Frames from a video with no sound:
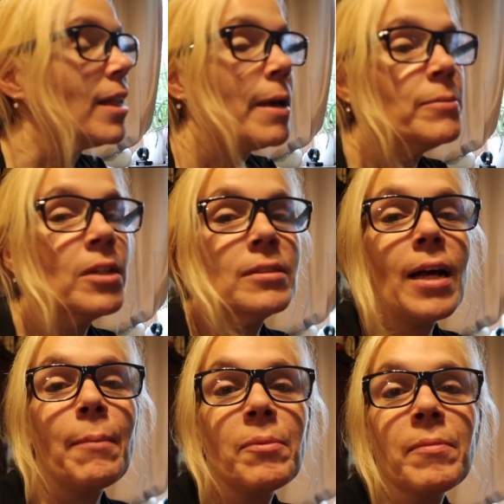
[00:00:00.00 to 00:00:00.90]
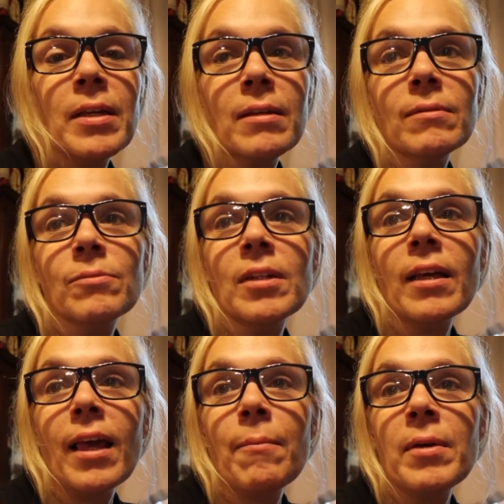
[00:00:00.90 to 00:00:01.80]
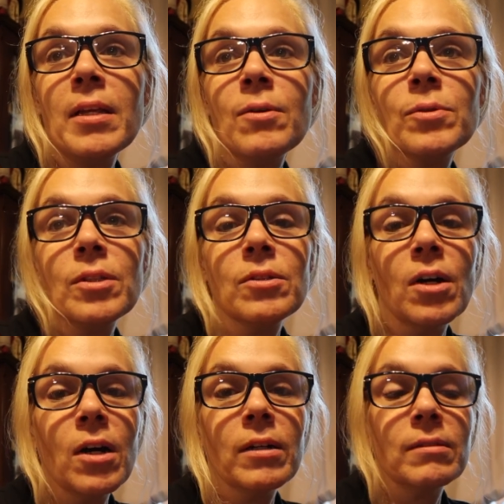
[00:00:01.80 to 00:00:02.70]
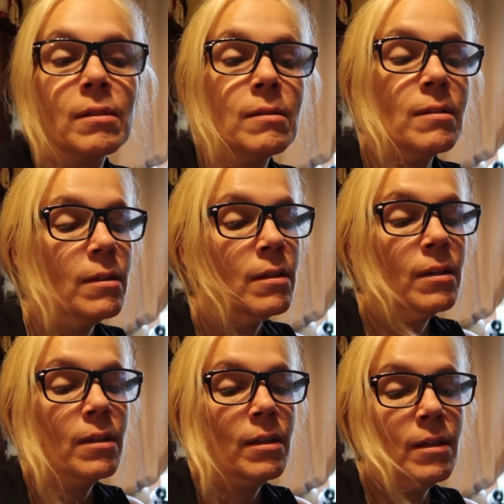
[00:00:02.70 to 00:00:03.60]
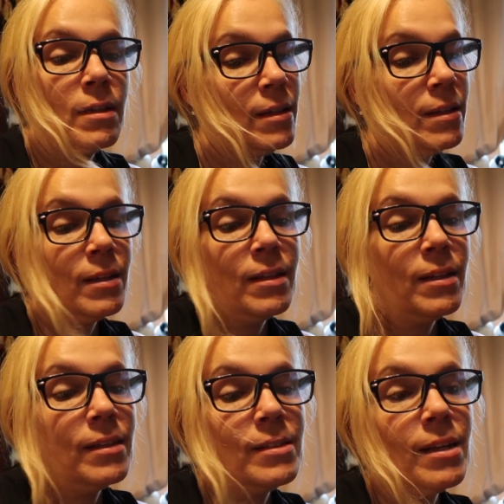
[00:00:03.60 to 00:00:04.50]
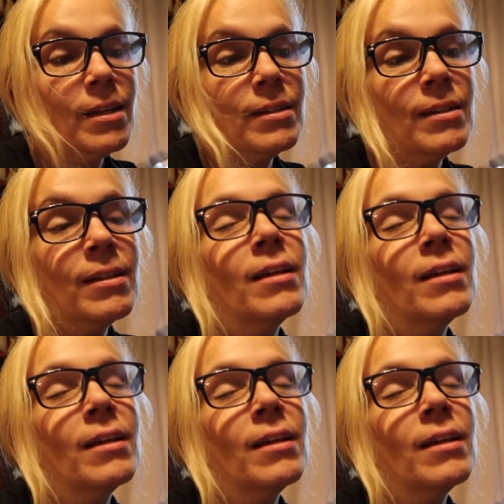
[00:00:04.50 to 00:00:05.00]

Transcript: climbed on top of me when I came in here with the dogs and said,